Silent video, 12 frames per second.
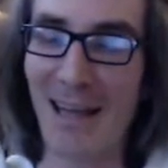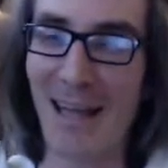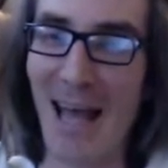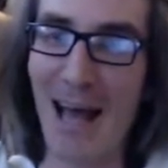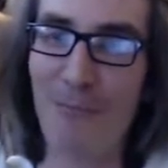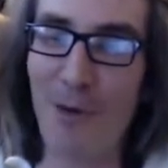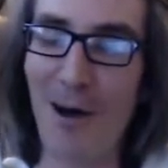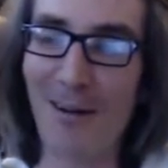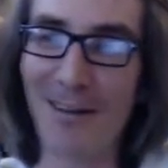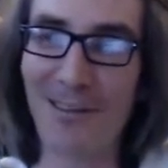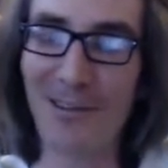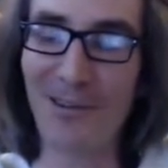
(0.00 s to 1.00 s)
that
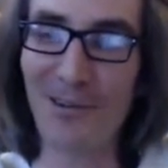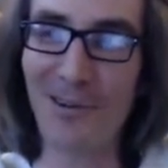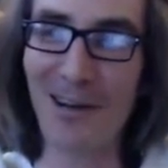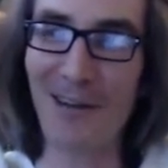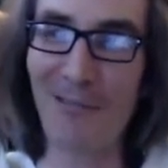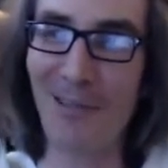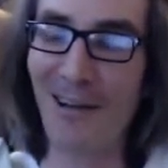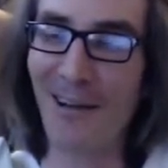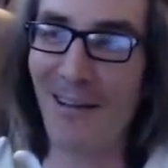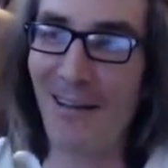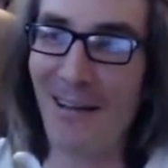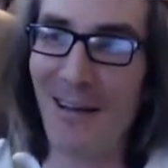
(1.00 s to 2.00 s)
cab on it too and
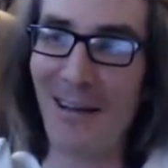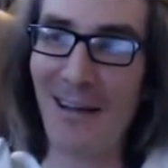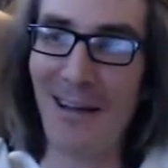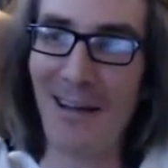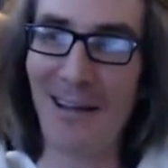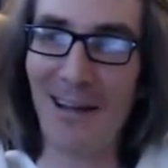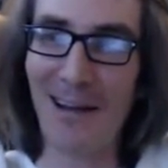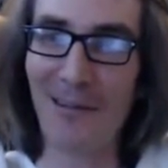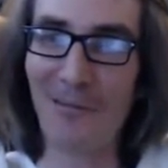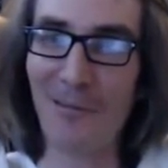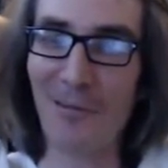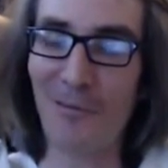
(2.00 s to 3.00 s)
everything.
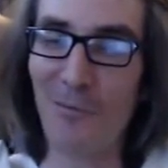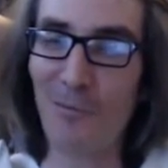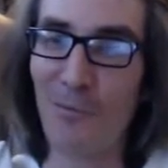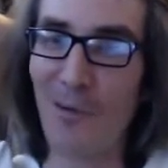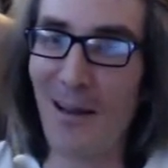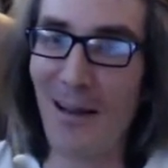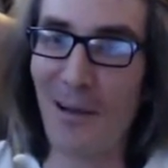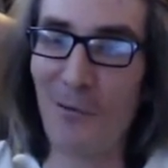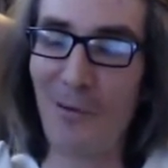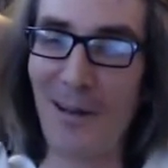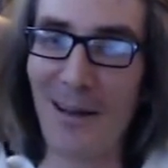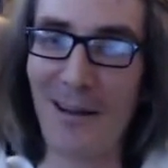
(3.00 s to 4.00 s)
Yeah, it was
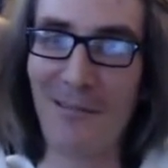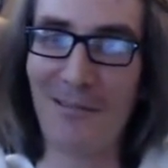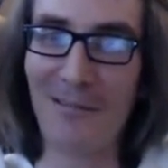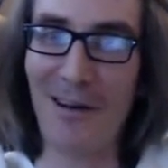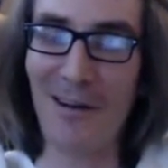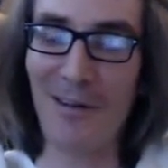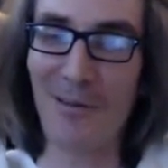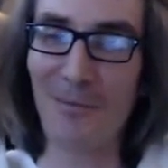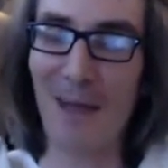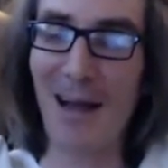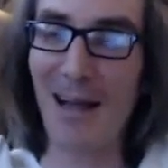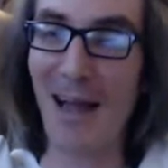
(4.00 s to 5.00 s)
really, really
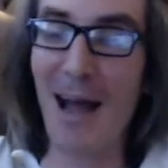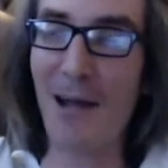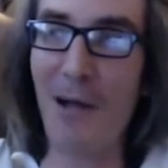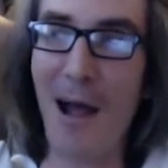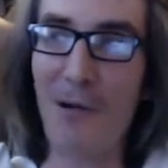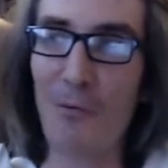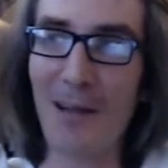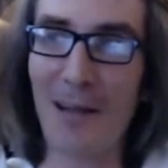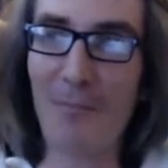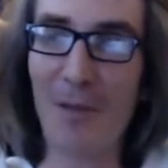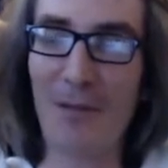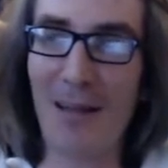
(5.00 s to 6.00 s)
awesome. I
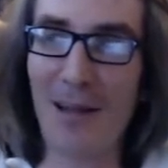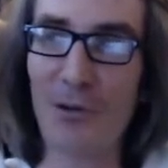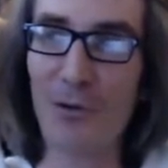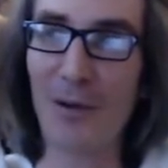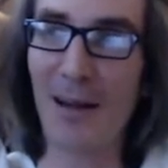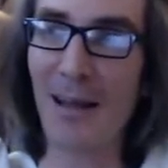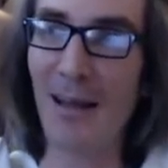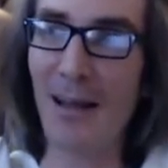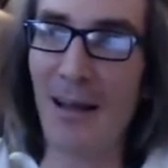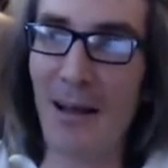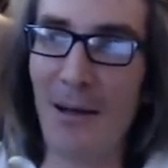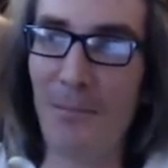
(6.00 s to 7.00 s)
really miss that truck.
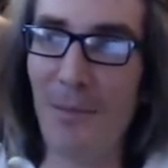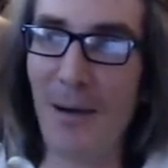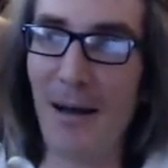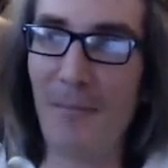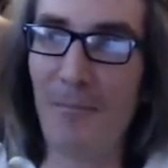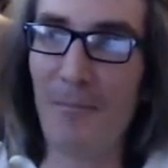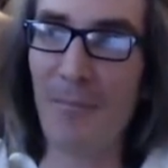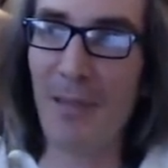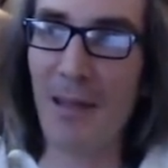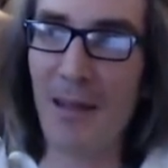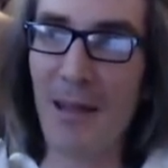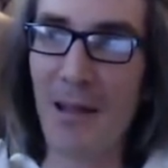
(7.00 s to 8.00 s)
But
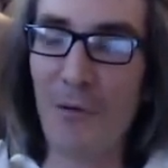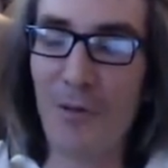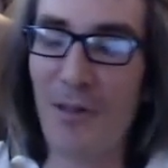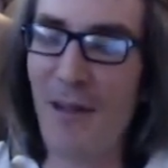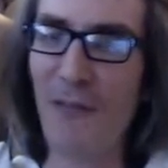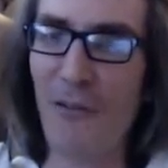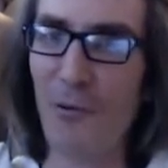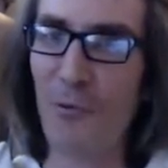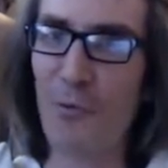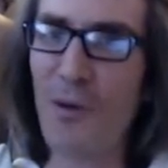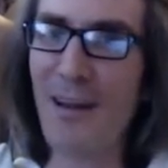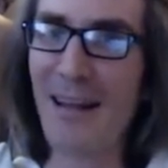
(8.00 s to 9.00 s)
it was different,